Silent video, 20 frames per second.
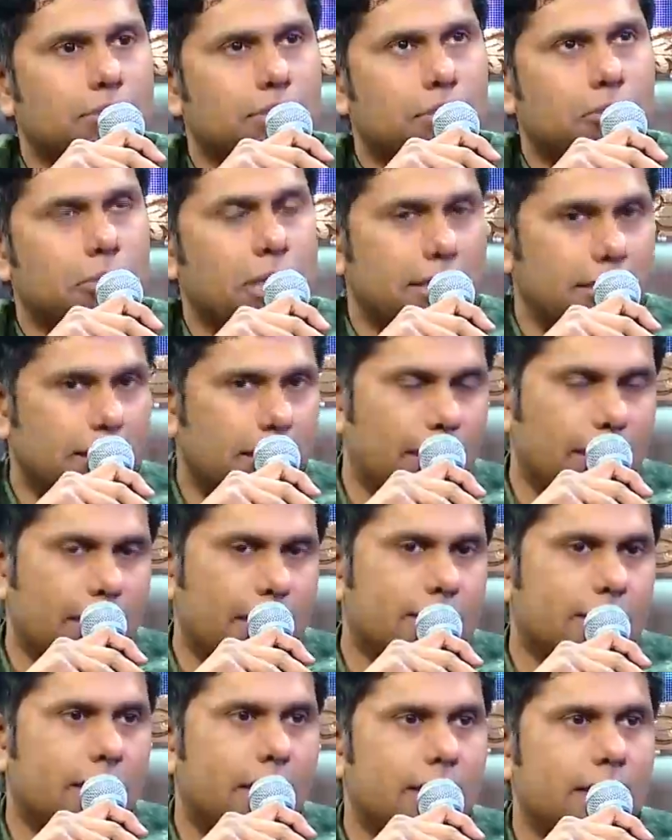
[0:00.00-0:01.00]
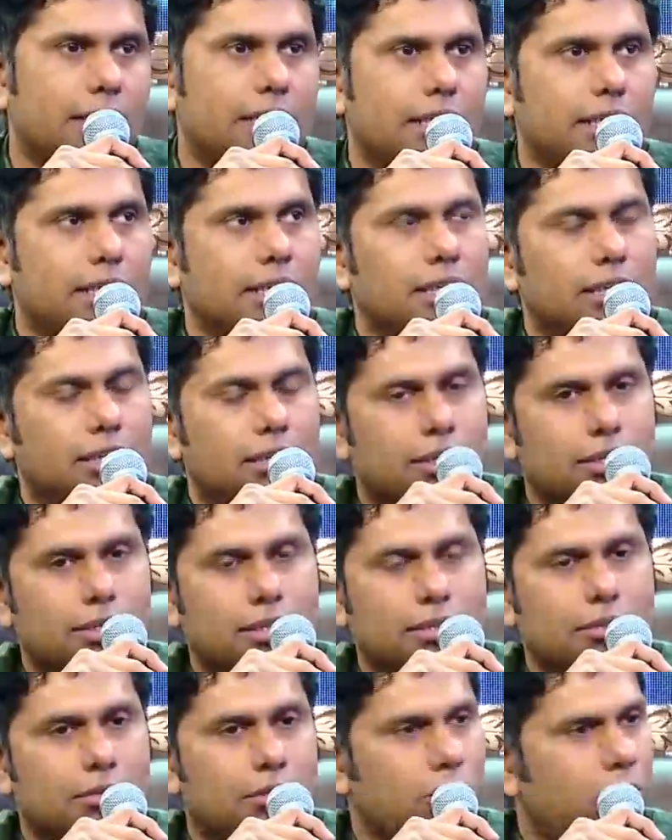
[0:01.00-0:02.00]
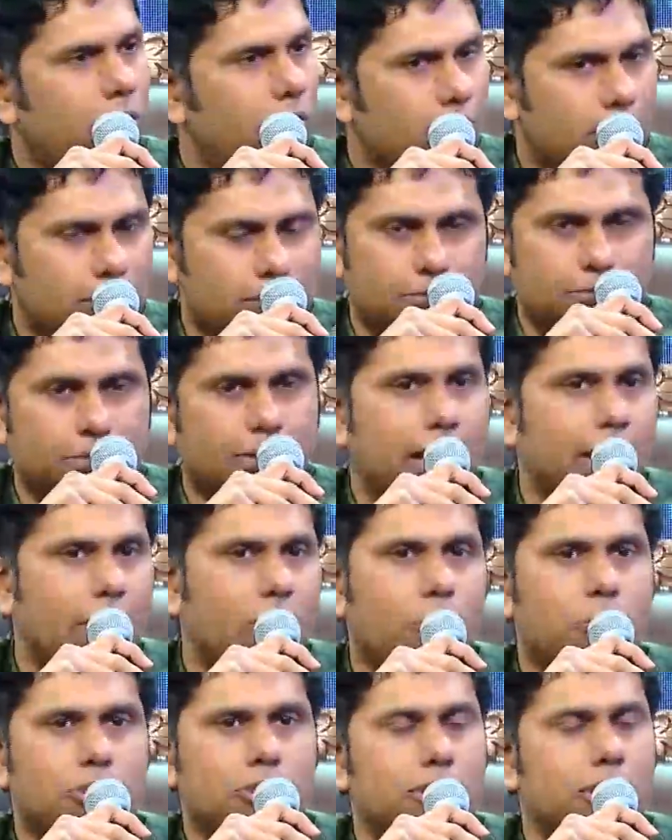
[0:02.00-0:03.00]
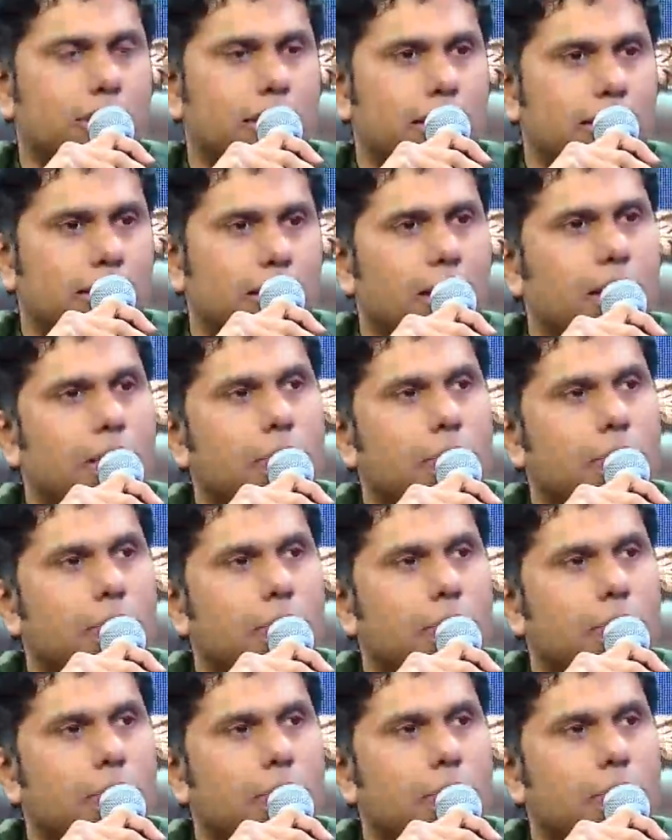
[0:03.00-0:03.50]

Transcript: amazingly exciting, lots of great opportunities,